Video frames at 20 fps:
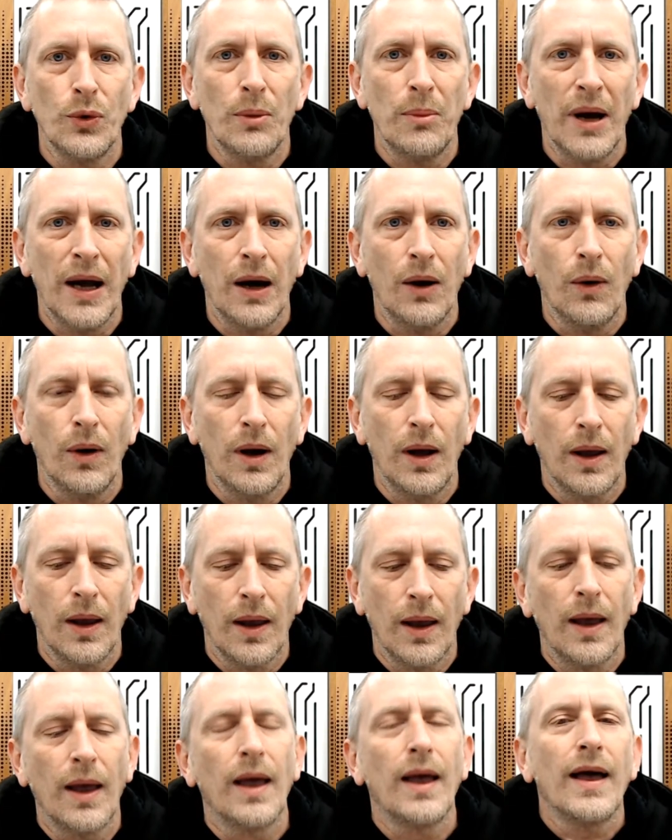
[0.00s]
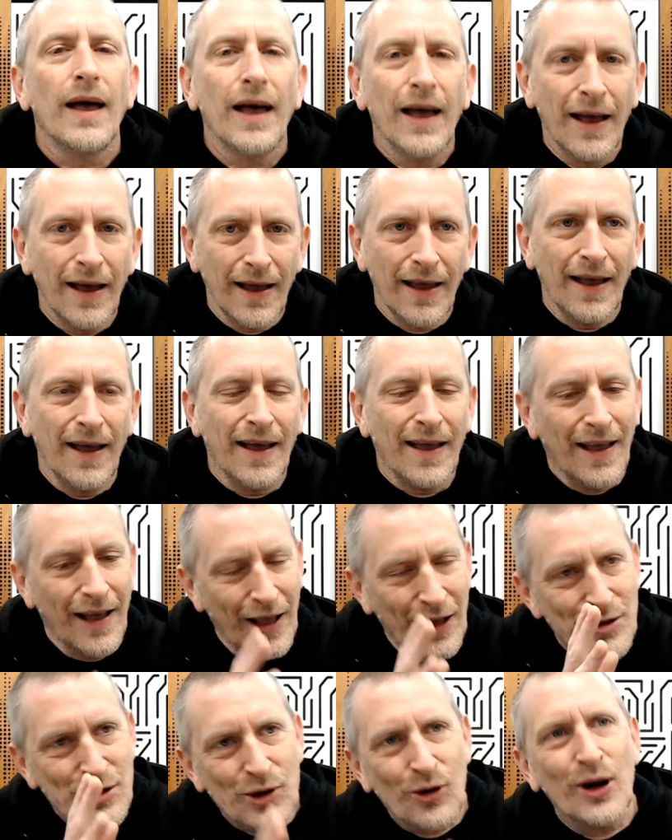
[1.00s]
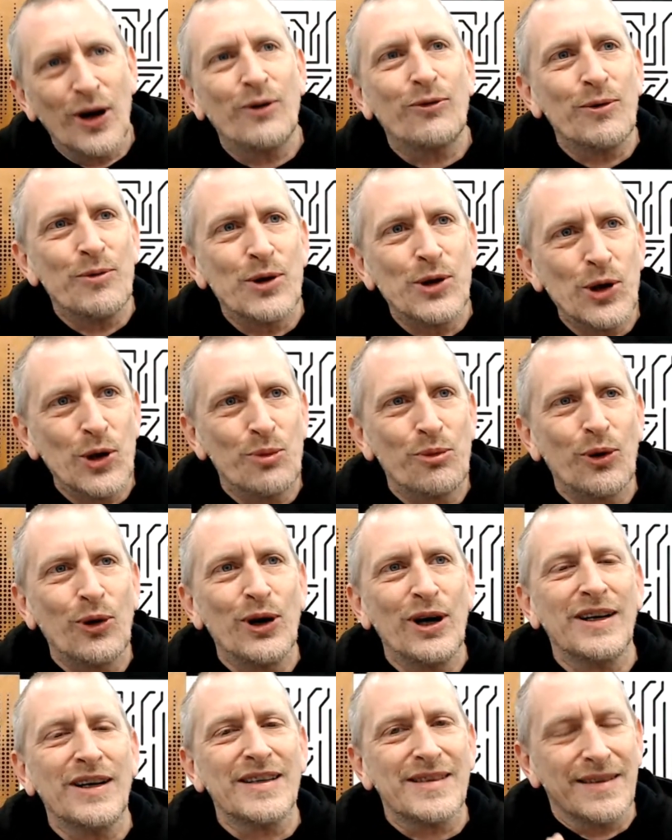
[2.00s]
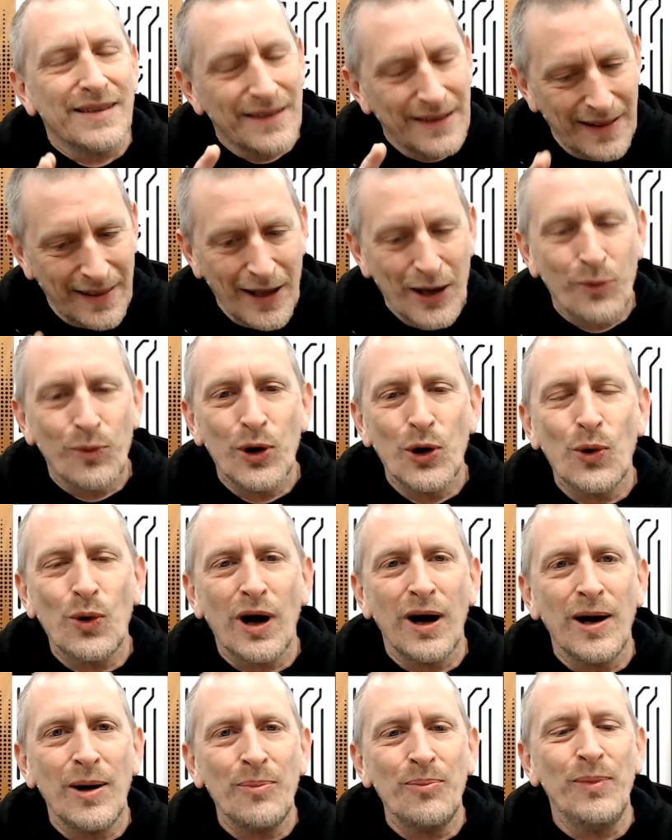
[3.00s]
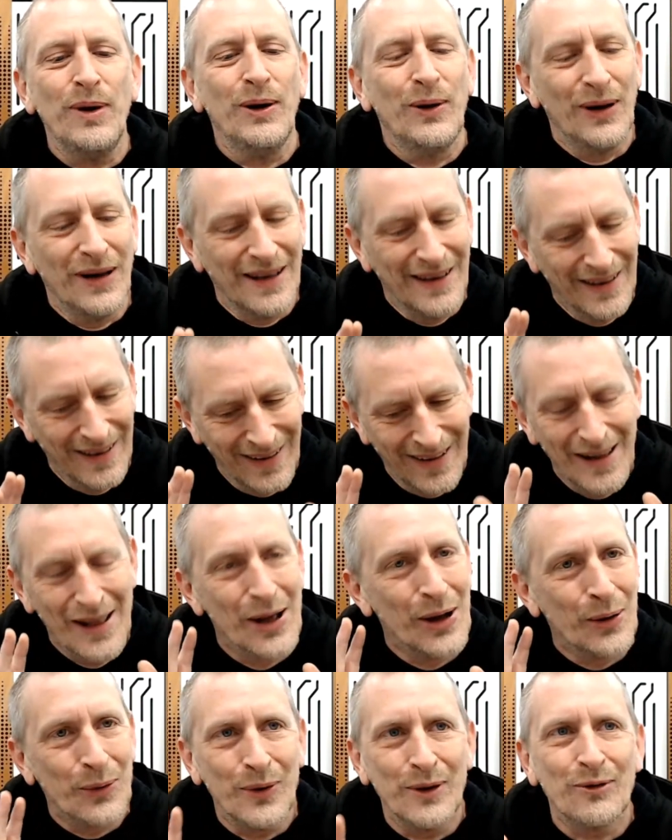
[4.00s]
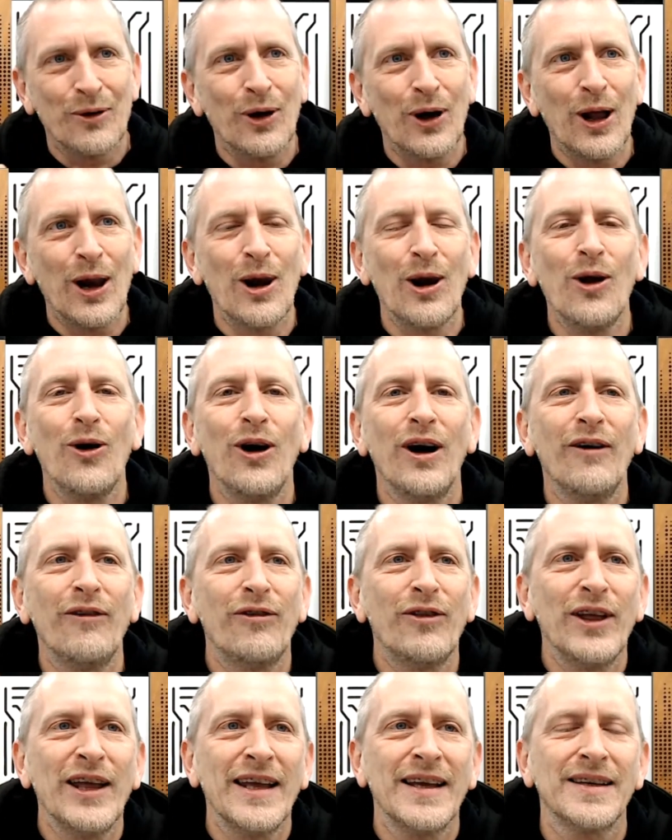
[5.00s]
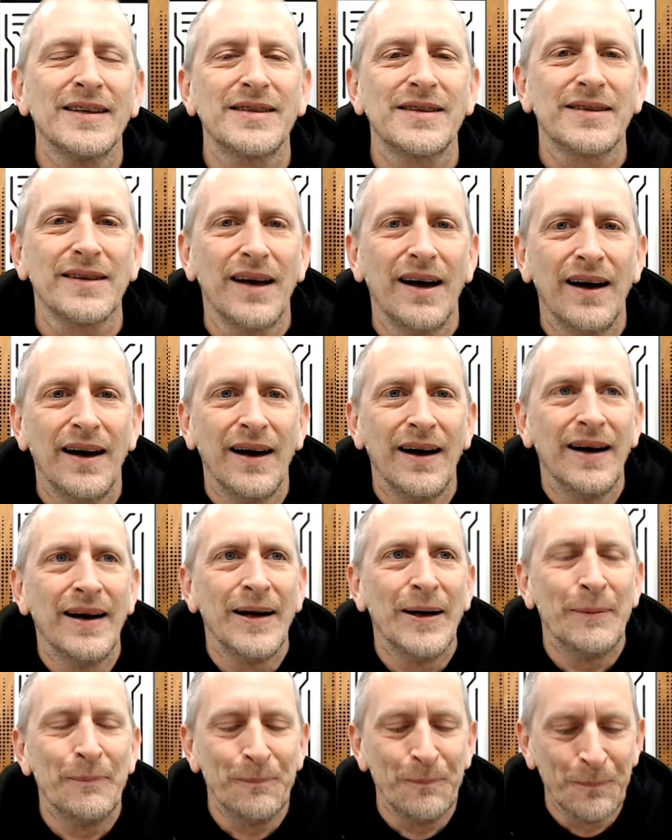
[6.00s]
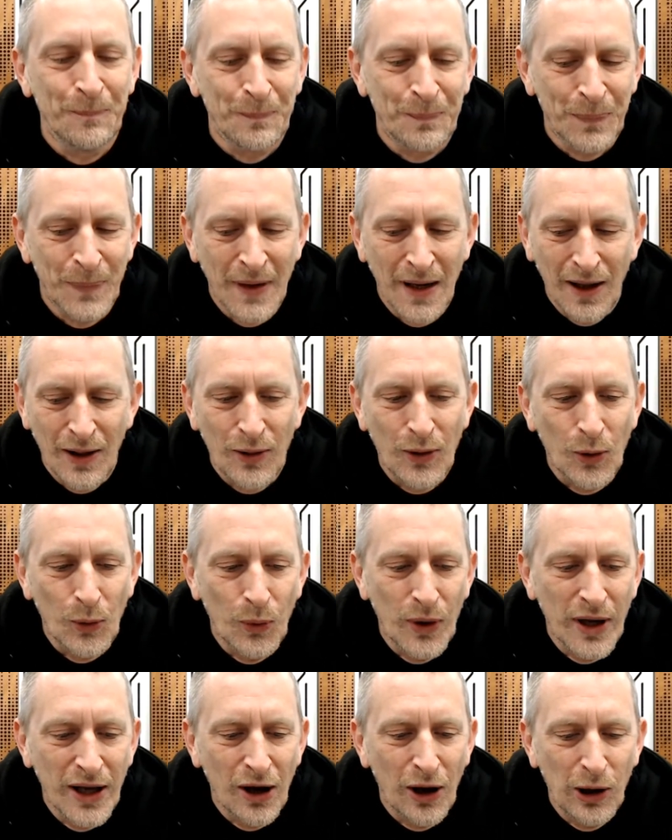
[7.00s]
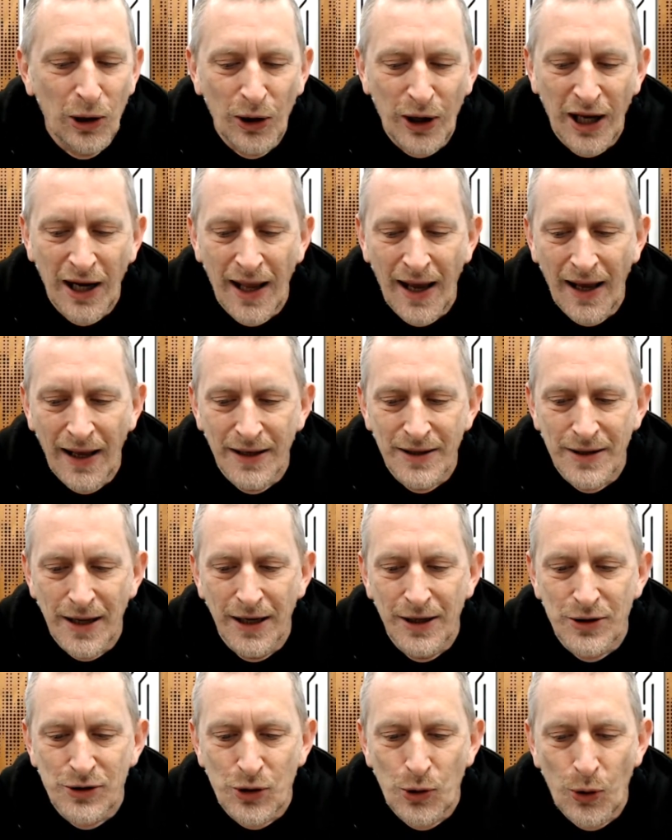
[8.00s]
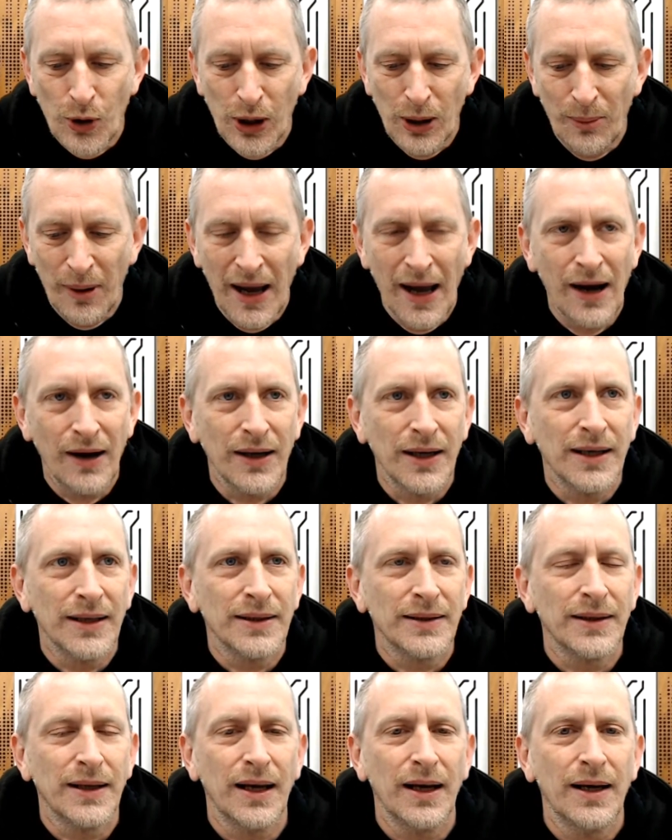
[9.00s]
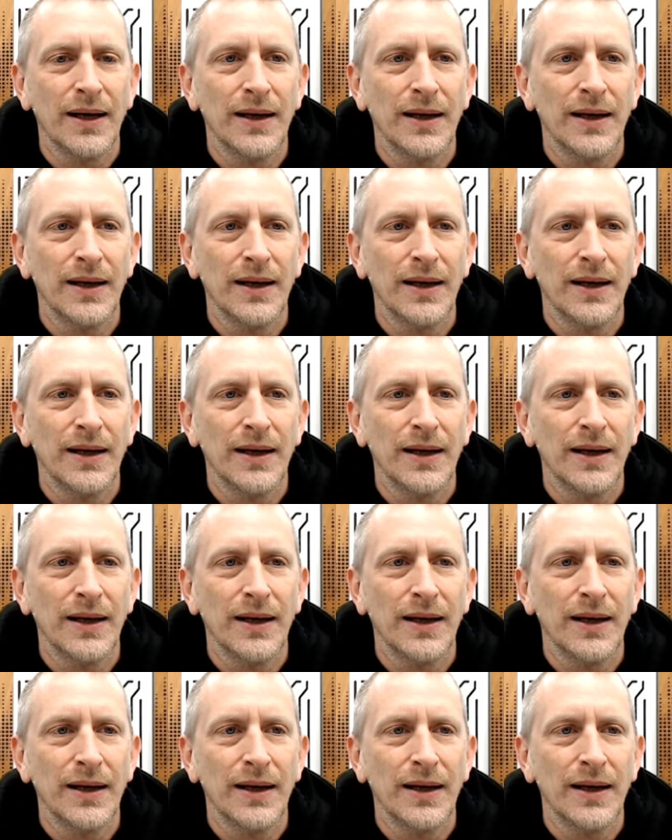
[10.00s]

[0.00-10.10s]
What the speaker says: about. Aside from the new products, they will come. We've got a lot of things that we are looking at and talking about, and